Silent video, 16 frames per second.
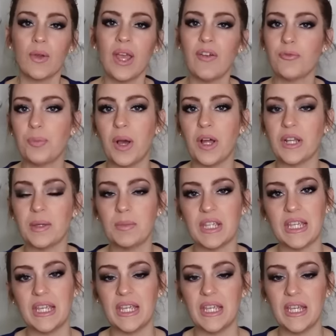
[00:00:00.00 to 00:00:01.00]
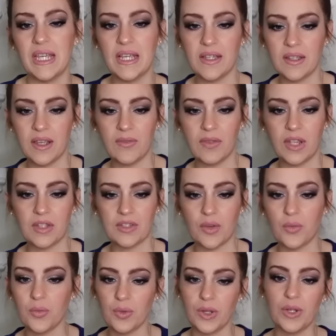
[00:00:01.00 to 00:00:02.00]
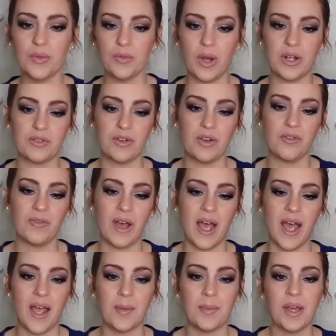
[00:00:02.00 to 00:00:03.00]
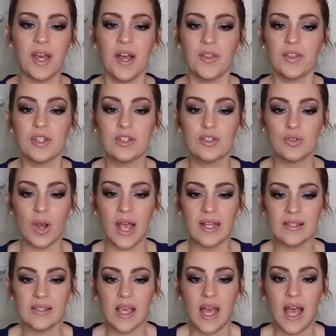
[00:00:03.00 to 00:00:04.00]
we have Bonnie McKee giving us a real retro vibe. The dress